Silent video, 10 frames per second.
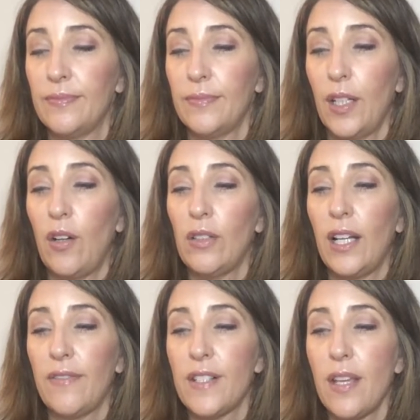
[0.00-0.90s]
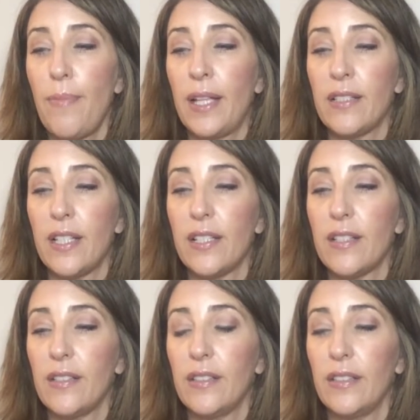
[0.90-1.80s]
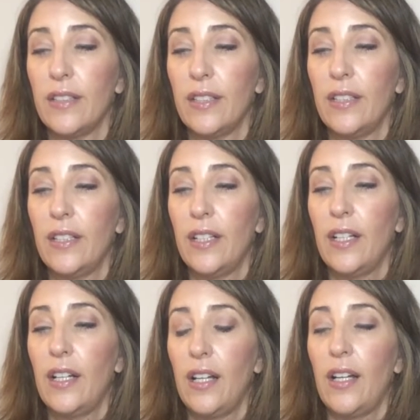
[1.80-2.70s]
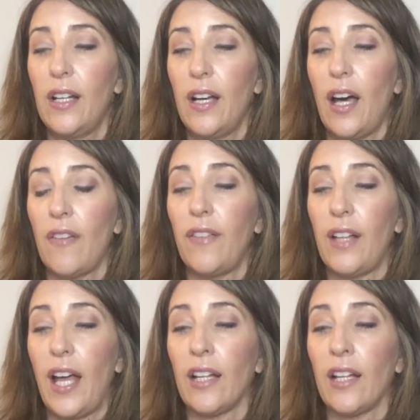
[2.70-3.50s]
my whole life is upended, I feel